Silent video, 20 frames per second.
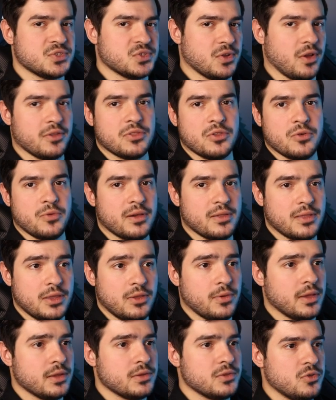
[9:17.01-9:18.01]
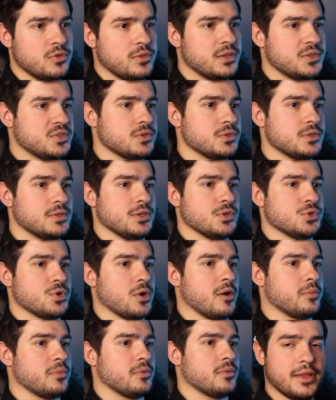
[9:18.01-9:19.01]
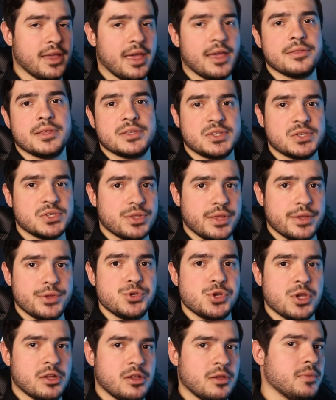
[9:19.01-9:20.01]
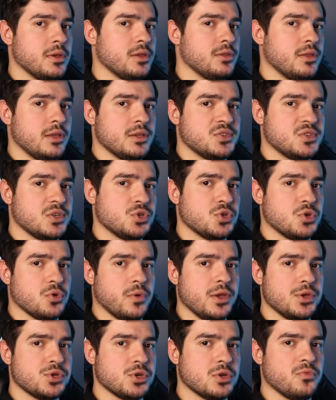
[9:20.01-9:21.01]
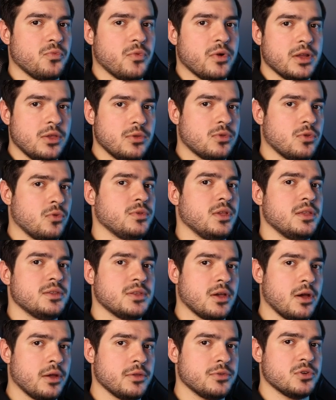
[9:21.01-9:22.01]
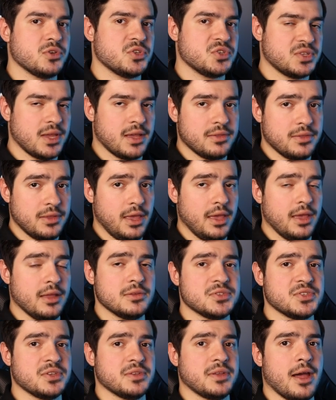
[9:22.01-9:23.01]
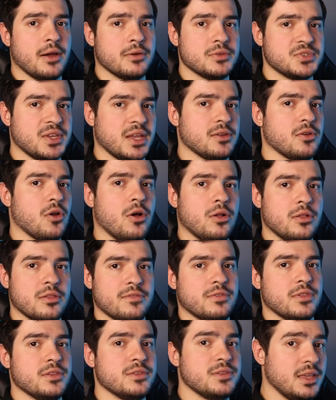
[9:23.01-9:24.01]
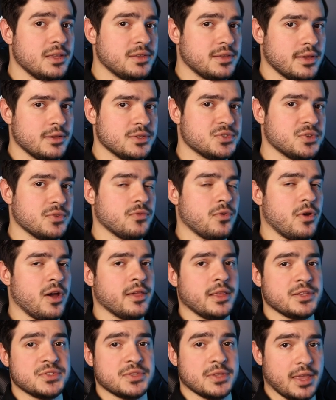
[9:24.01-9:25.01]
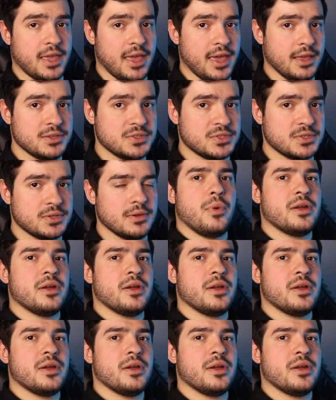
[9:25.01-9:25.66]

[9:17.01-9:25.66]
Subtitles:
It's not the way that you can do this in C#. And again, this is legitimately a situation where you don't need to understand the ins and outs and all of the details of why that's the case.